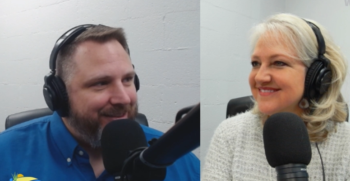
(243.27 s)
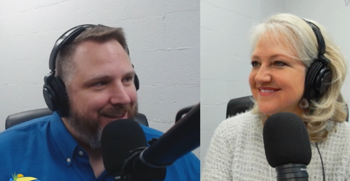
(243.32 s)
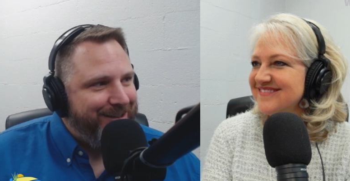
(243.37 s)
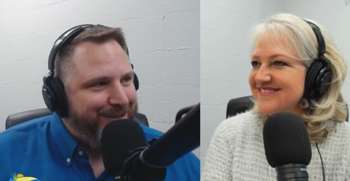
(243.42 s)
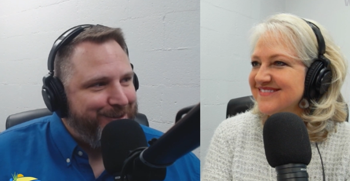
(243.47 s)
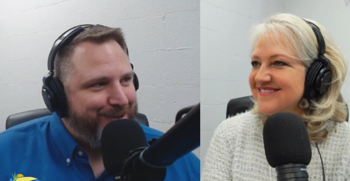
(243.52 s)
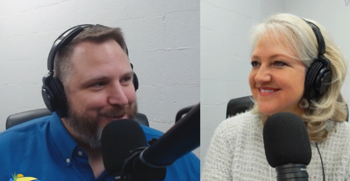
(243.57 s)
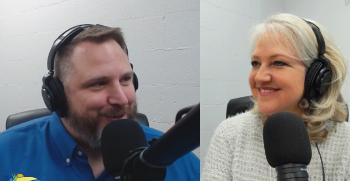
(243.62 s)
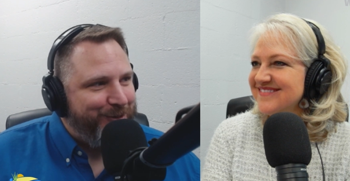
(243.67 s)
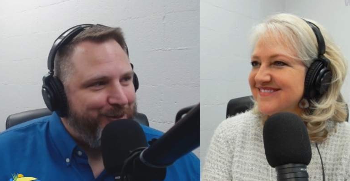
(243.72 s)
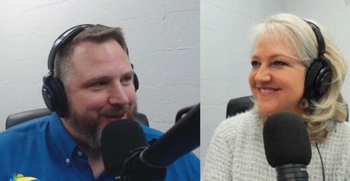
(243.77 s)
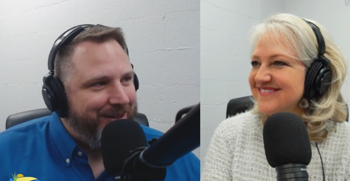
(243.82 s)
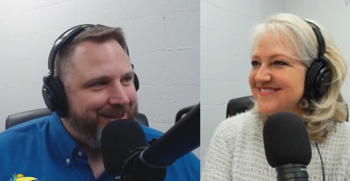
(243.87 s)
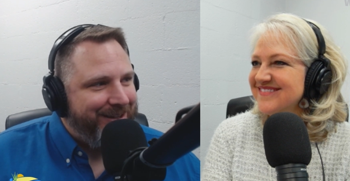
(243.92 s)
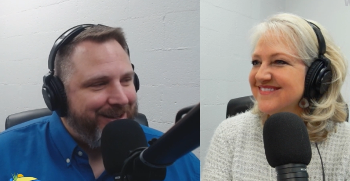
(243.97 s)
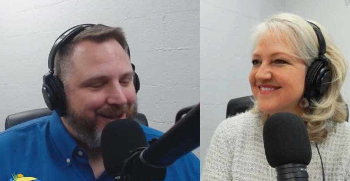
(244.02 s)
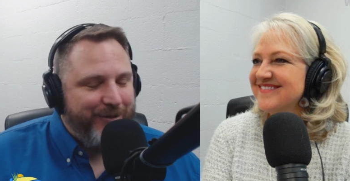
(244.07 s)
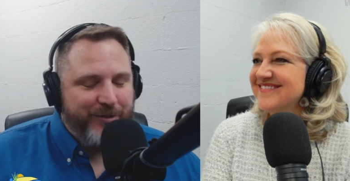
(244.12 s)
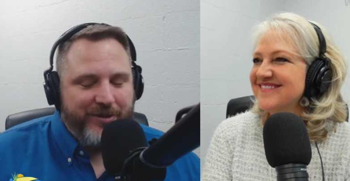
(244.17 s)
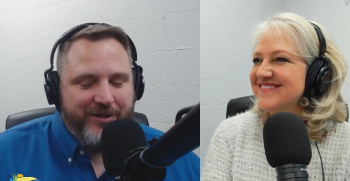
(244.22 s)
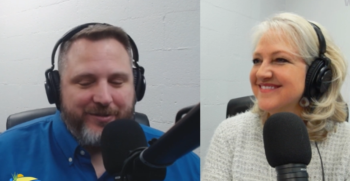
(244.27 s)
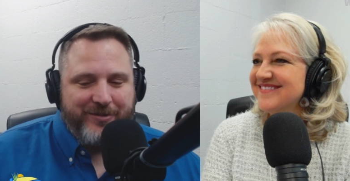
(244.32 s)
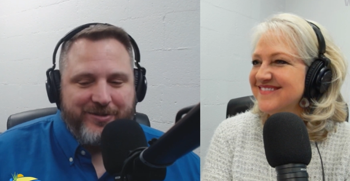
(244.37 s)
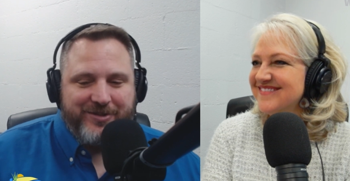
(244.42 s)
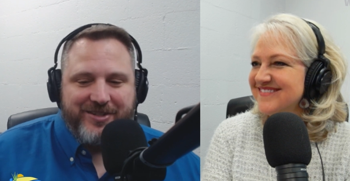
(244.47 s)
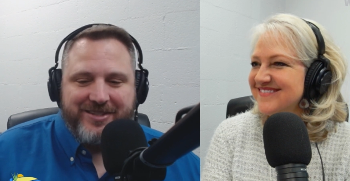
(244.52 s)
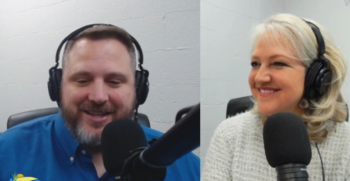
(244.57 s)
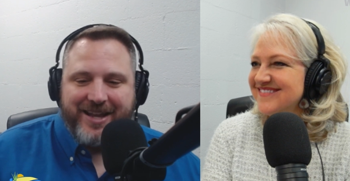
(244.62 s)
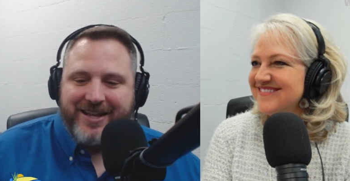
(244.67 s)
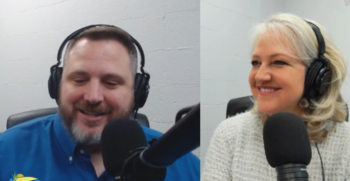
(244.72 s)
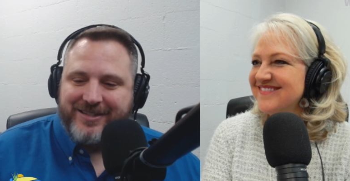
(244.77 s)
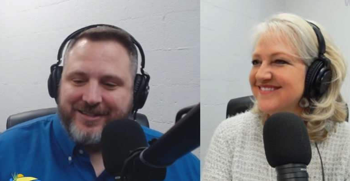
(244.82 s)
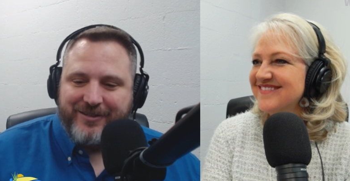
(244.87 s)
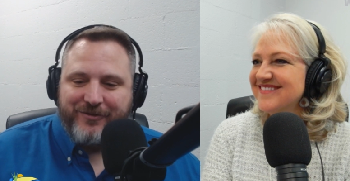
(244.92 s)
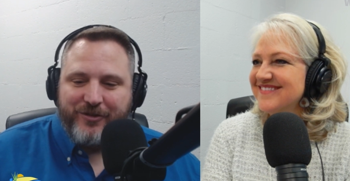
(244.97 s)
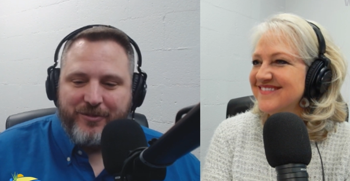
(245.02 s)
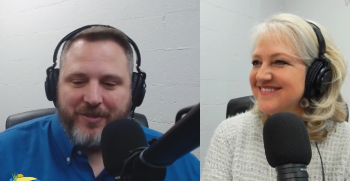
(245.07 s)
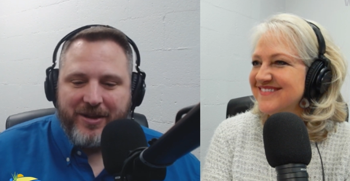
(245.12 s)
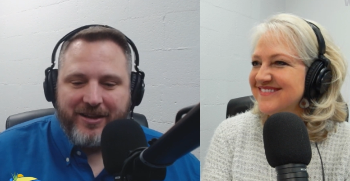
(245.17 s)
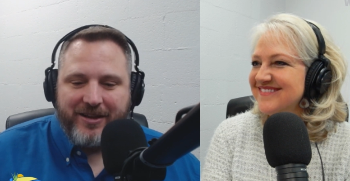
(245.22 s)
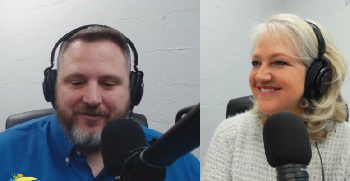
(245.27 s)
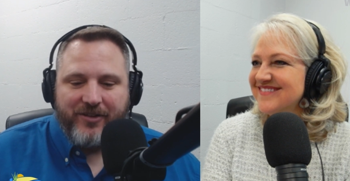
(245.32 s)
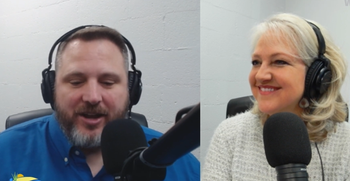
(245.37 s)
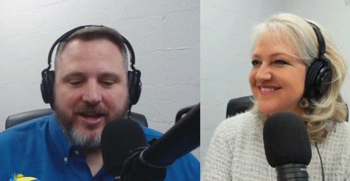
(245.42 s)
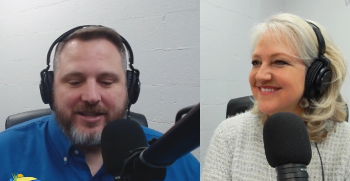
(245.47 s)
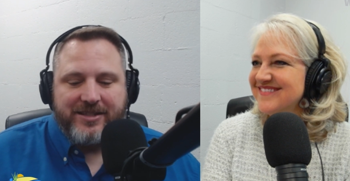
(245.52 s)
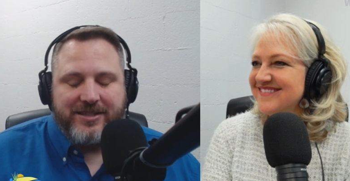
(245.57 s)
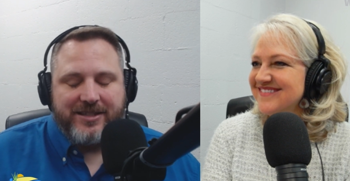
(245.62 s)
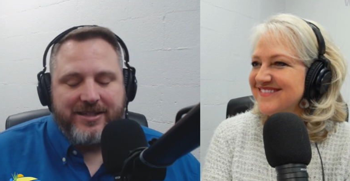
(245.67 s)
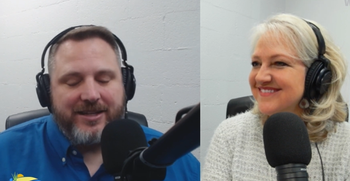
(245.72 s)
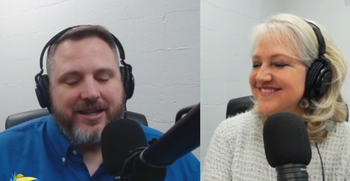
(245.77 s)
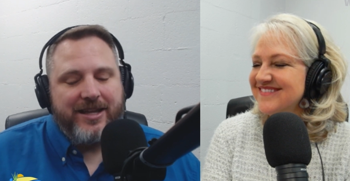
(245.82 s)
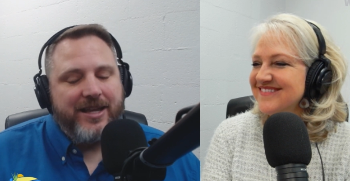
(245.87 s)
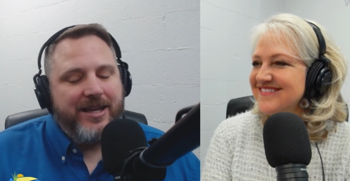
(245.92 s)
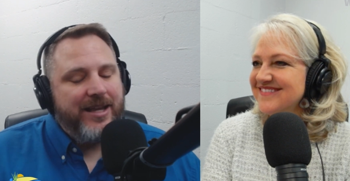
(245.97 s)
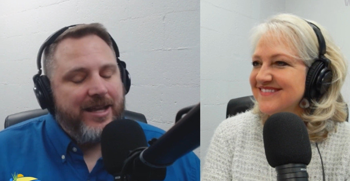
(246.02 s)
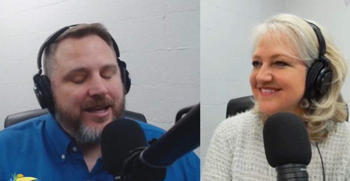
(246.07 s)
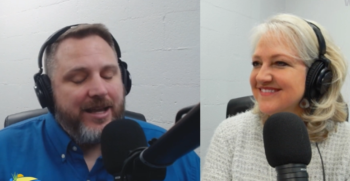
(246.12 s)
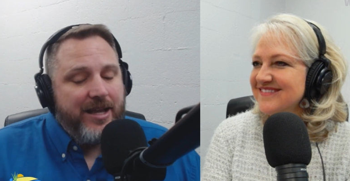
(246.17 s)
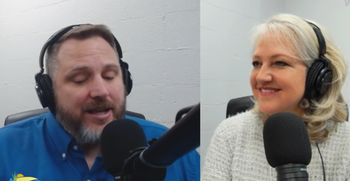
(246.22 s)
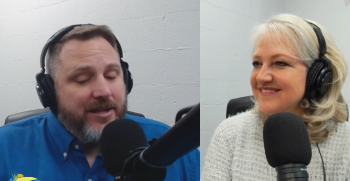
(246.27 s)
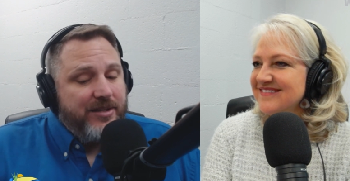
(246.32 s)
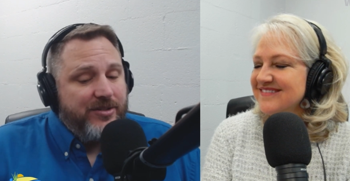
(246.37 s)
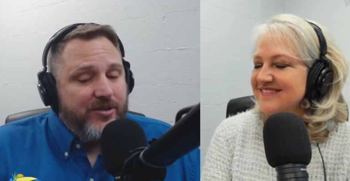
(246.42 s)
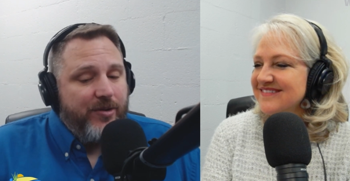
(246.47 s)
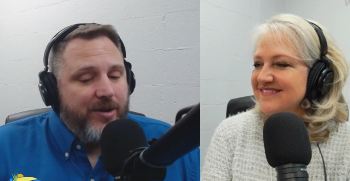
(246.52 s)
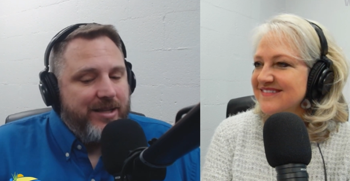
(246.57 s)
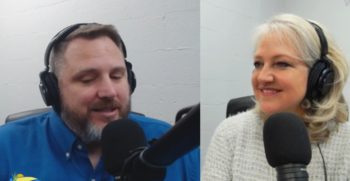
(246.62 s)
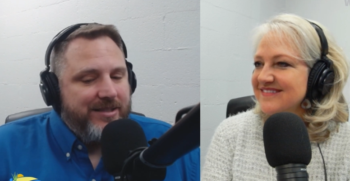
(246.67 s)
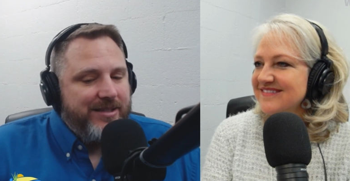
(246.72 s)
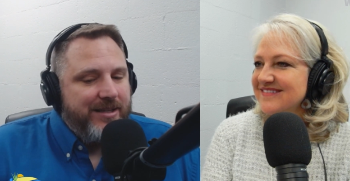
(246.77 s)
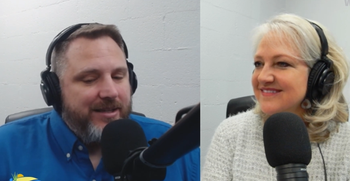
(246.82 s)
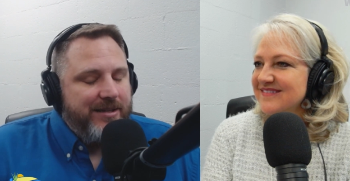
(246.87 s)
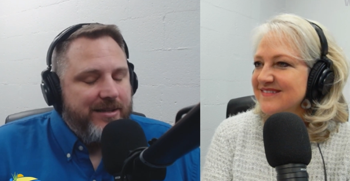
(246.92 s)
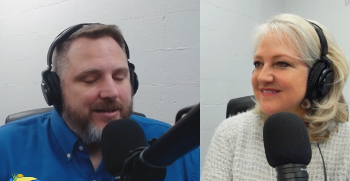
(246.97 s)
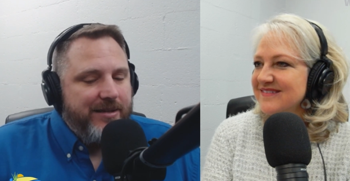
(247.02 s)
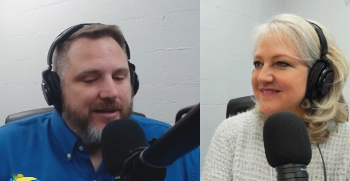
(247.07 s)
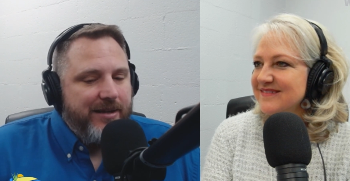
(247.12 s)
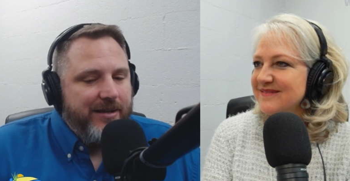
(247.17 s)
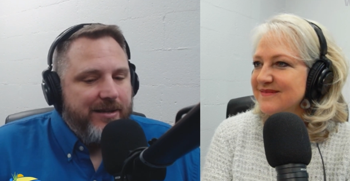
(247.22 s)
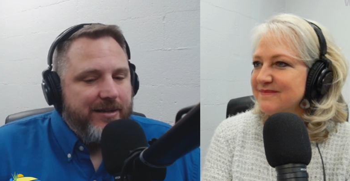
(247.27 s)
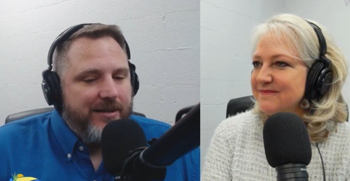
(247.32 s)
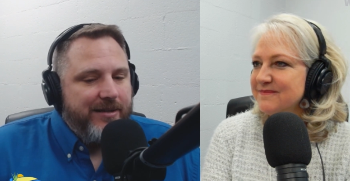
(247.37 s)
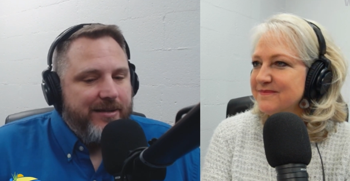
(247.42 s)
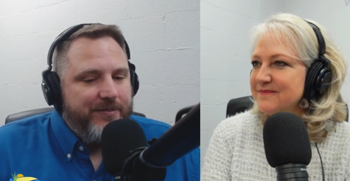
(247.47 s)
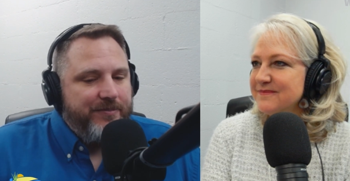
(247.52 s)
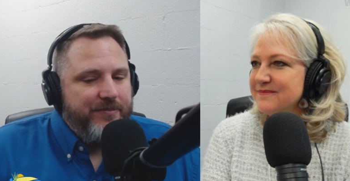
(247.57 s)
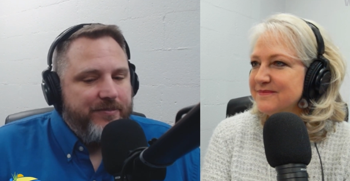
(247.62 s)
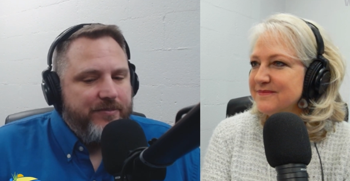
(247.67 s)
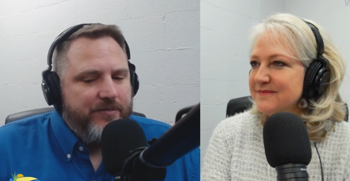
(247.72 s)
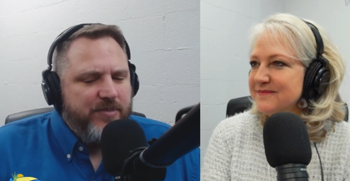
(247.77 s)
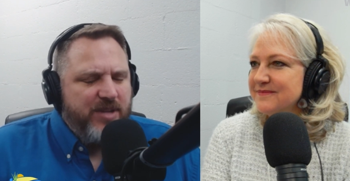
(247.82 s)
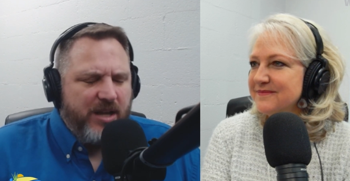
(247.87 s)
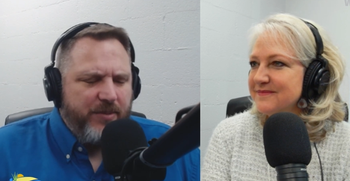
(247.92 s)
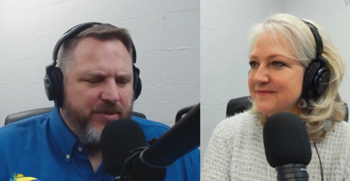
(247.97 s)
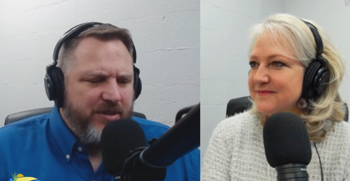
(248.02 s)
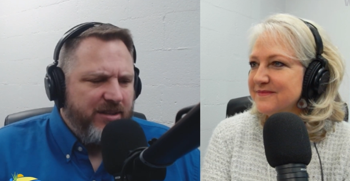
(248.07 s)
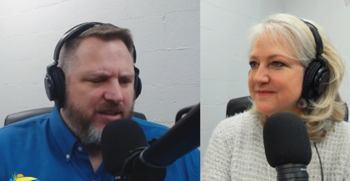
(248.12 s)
Speaker 1: that's true. I think he really was just asking for my advice. And so I said, um, Tell me a